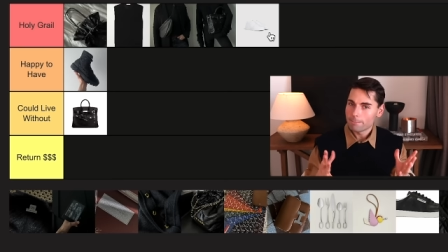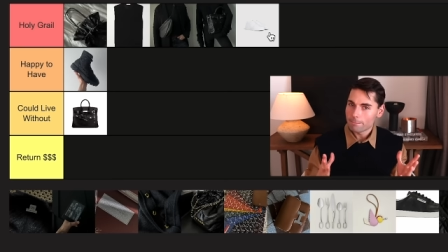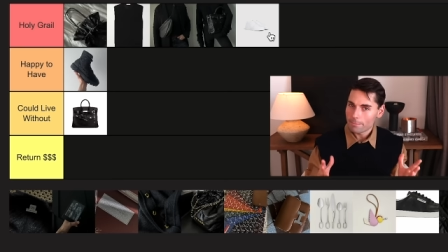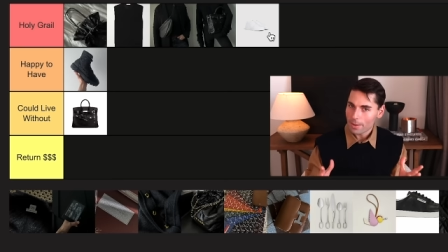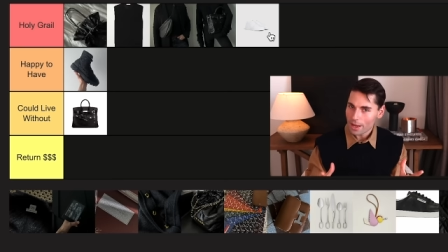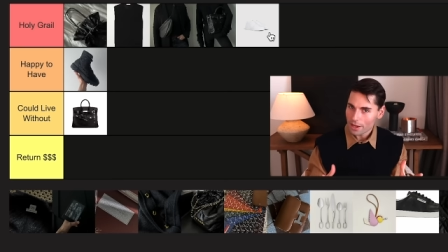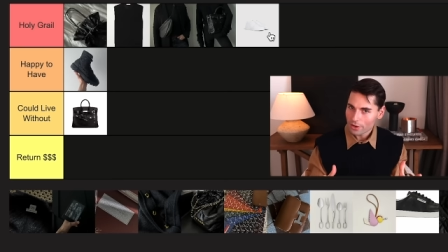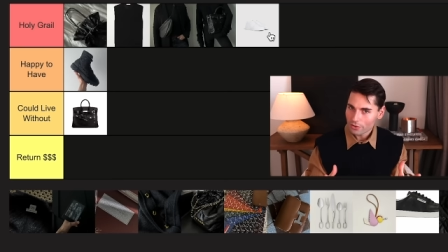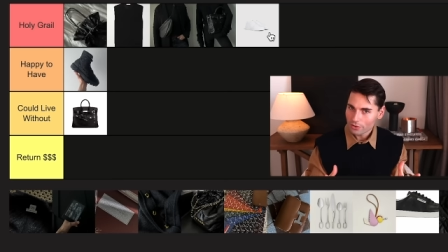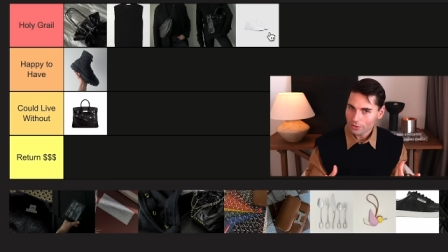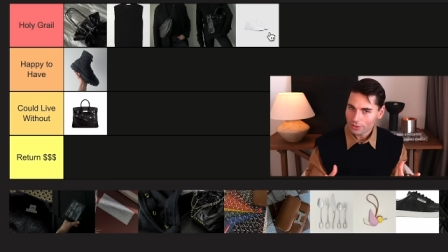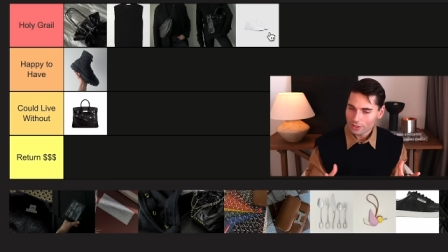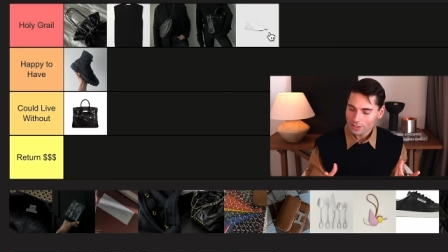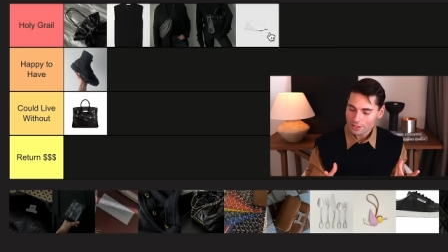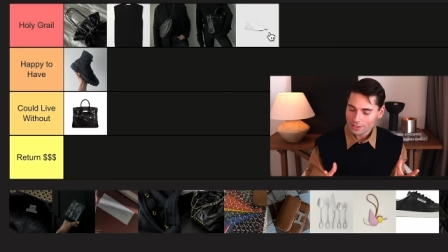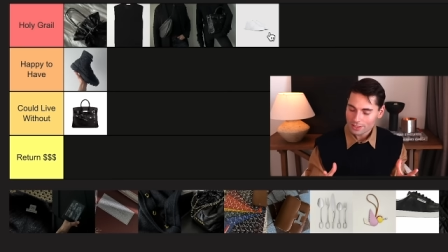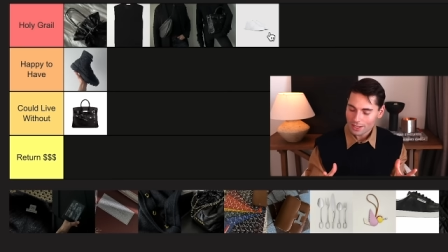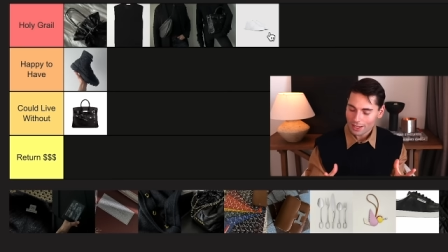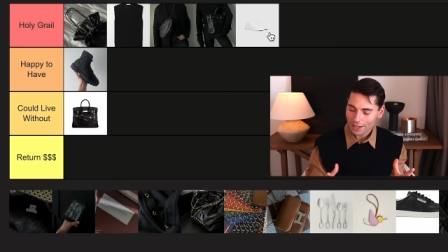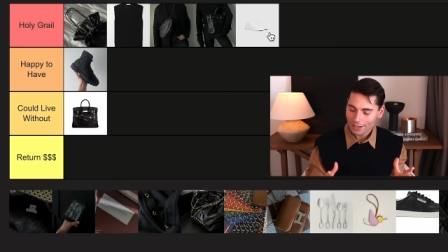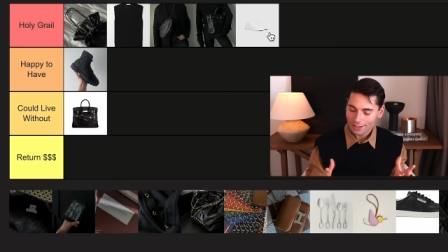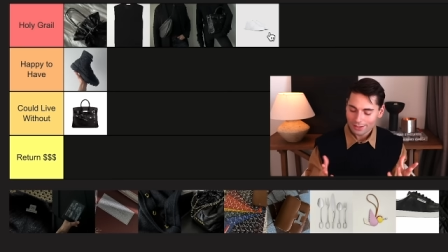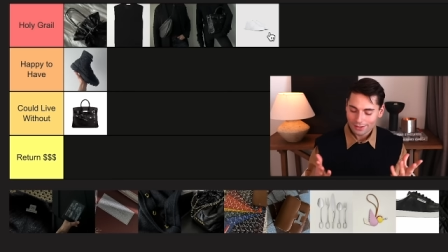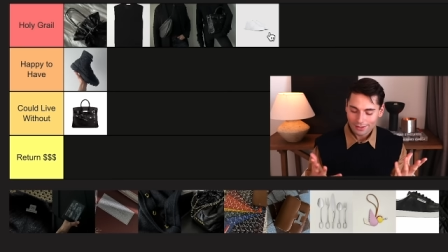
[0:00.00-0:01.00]
better
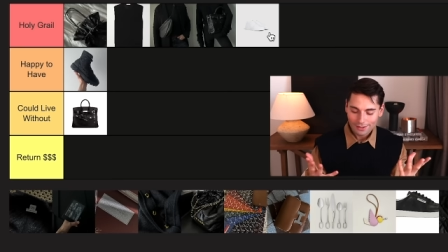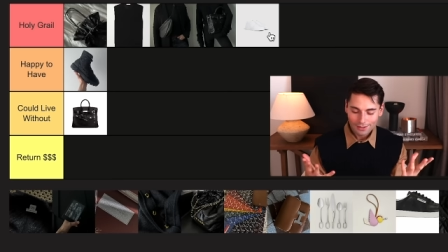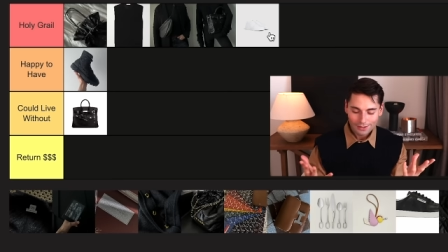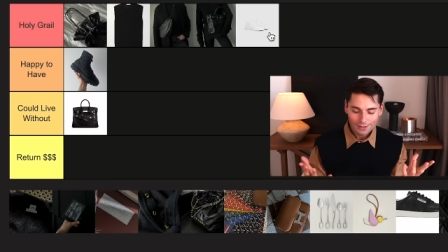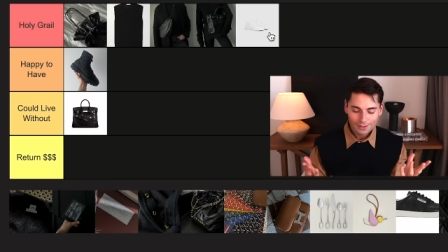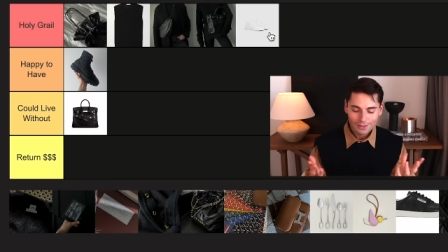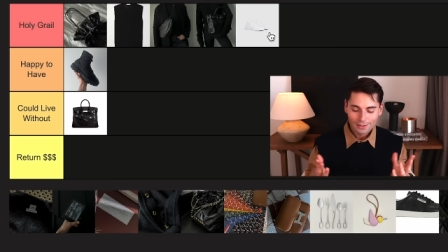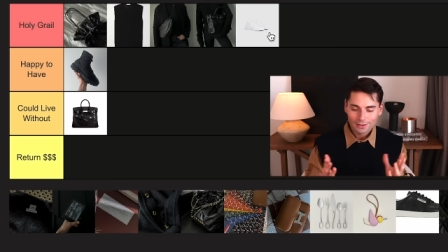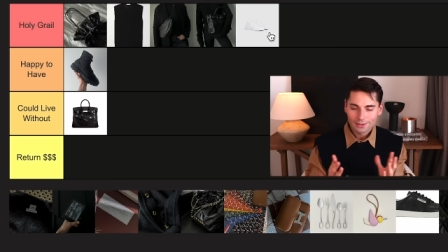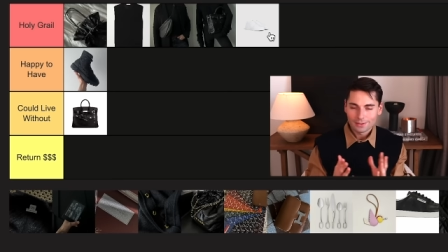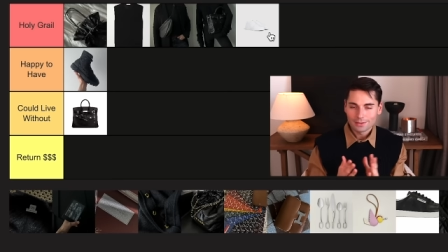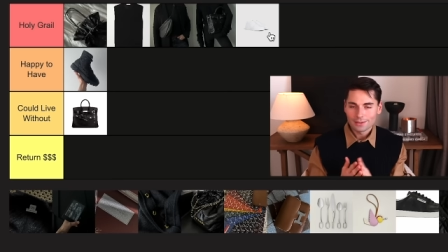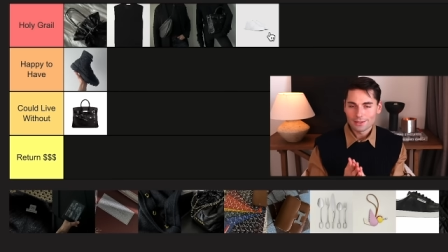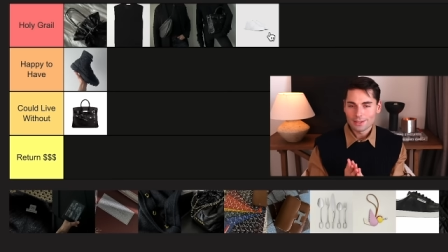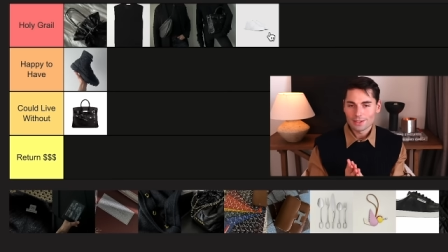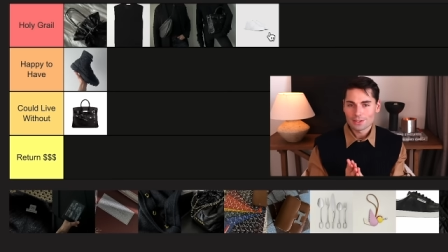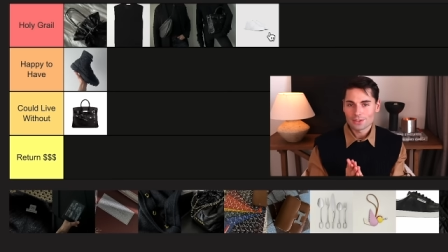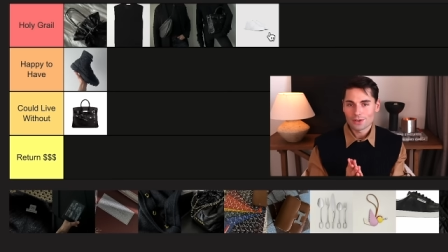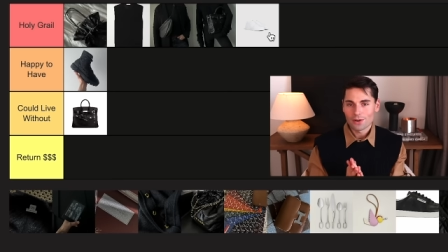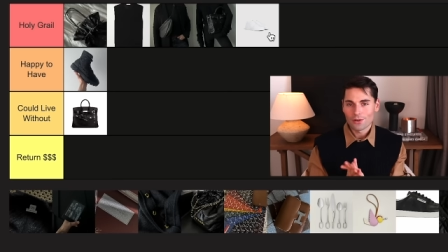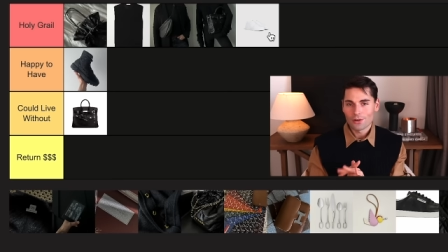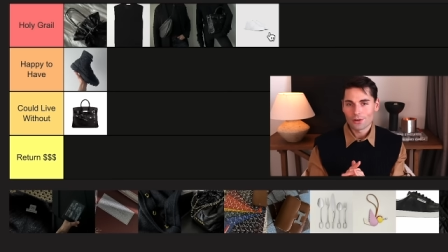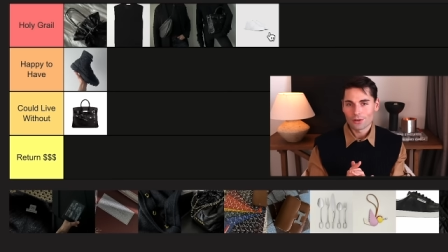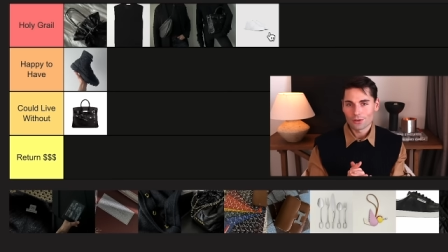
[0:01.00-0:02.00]
design
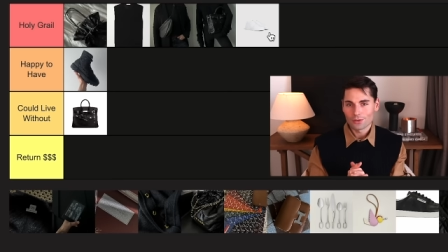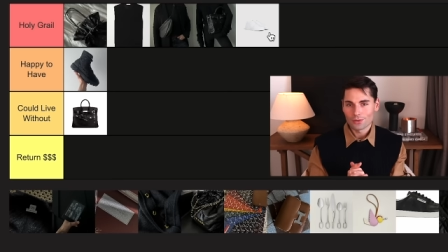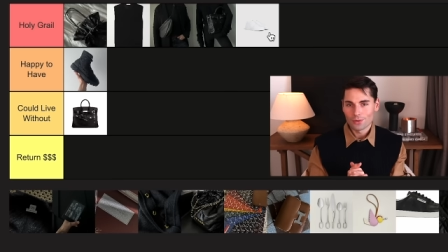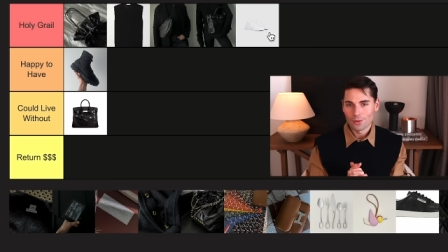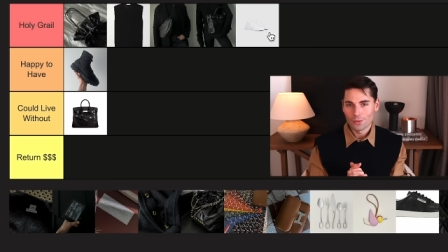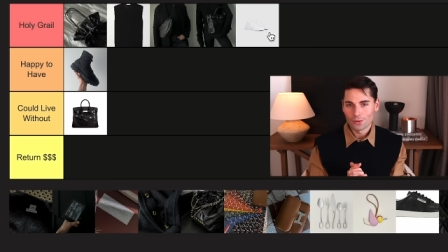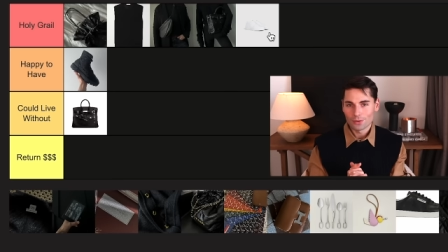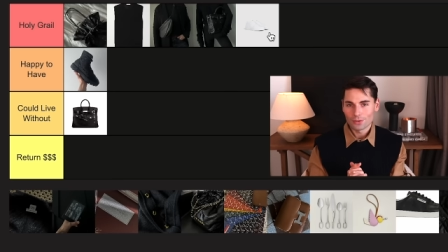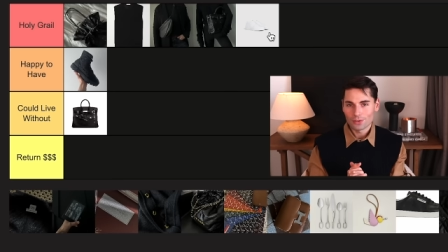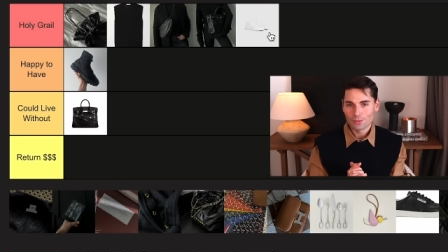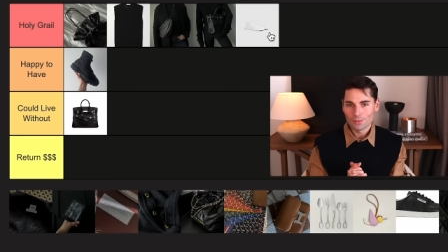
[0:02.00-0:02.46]
these are going